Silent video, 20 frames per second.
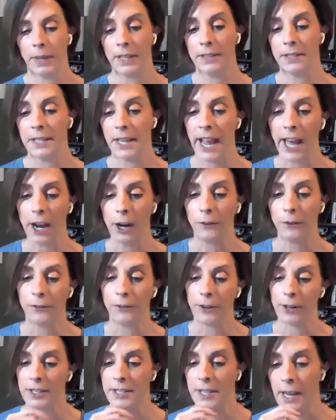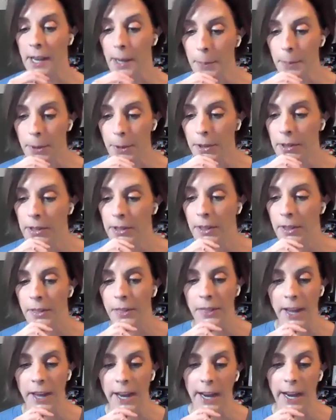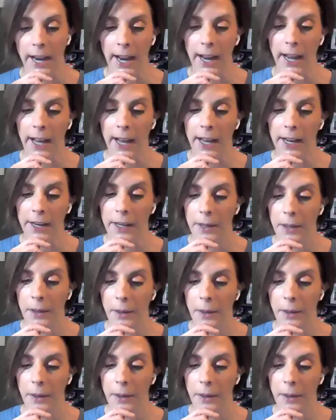In Seattle, for example, back